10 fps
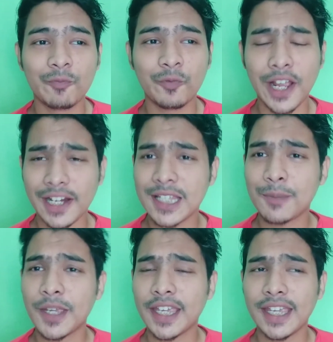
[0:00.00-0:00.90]
frankly
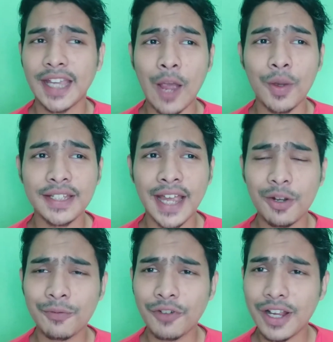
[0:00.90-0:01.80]
speaking, I was
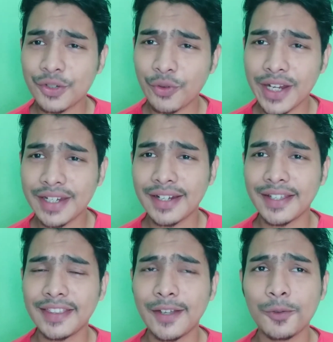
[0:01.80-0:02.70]
kind of frustrated
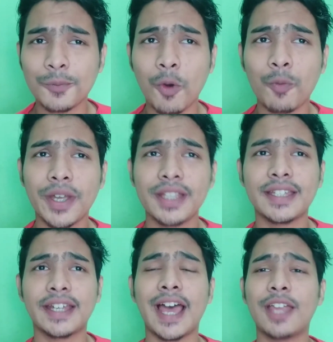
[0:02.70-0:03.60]
in those moments,
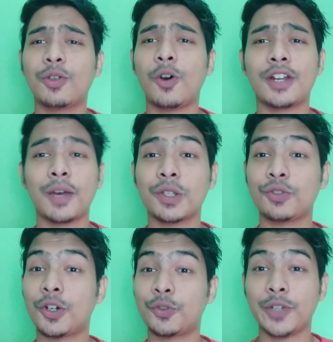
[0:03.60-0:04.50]
and I thought I was
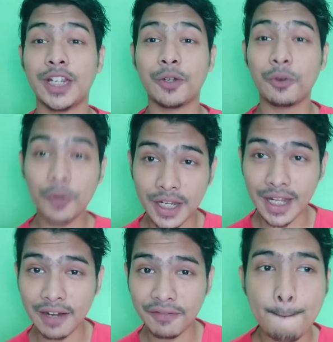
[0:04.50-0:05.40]
not really good
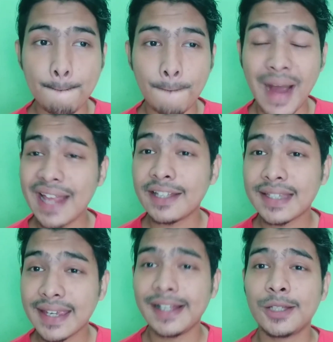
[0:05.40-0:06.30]
enough, my
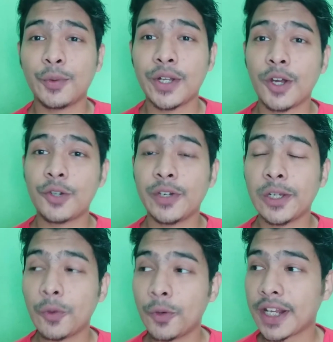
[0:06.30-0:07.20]
skills were not really
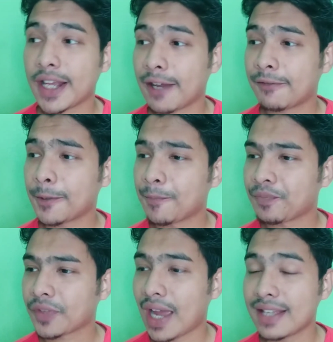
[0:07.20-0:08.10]
good enough.
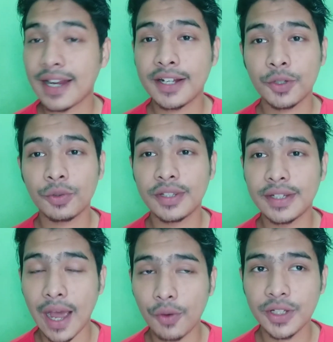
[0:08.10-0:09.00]
I started to
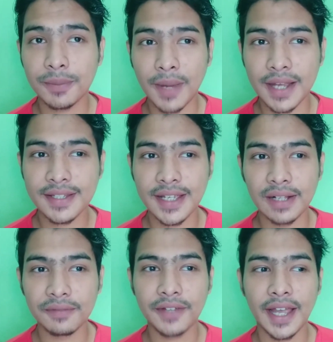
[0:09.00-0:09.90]
doubting
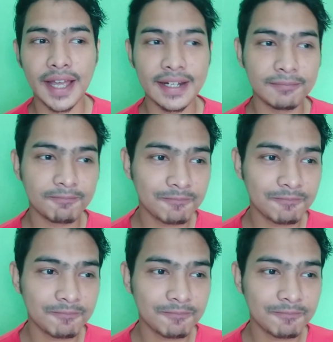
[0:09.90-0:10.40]
myself, and